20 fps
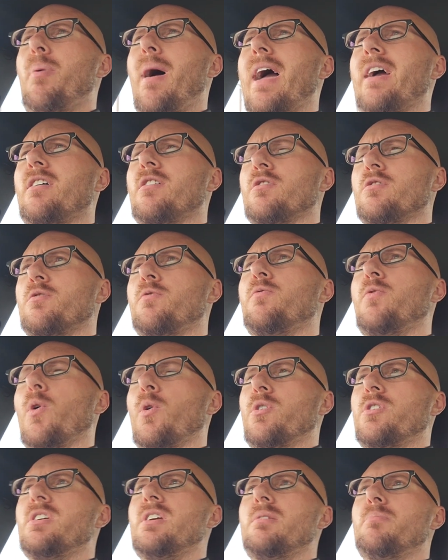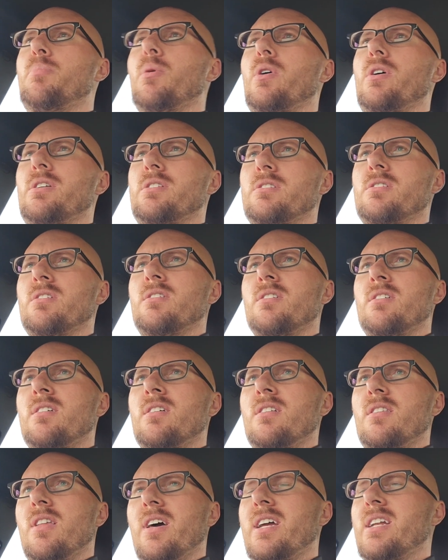Packers 14 points.
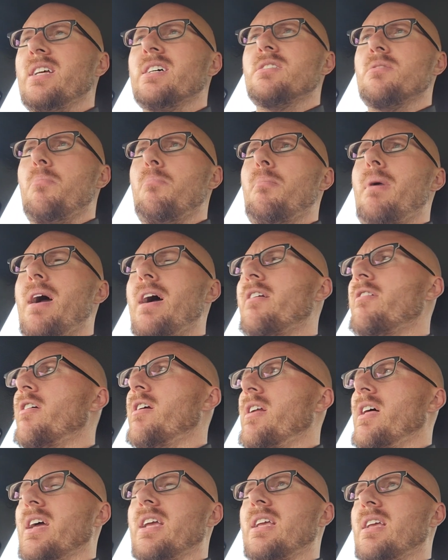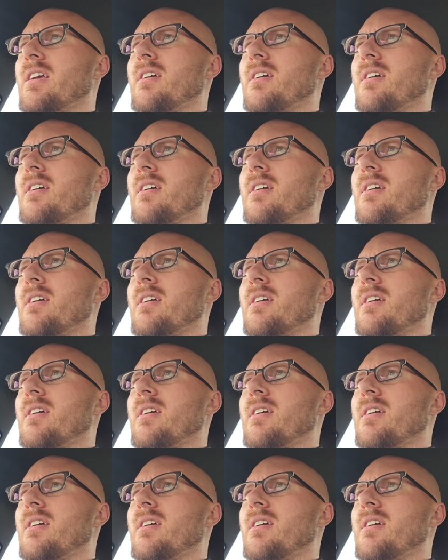Like, it doesn't matter, like,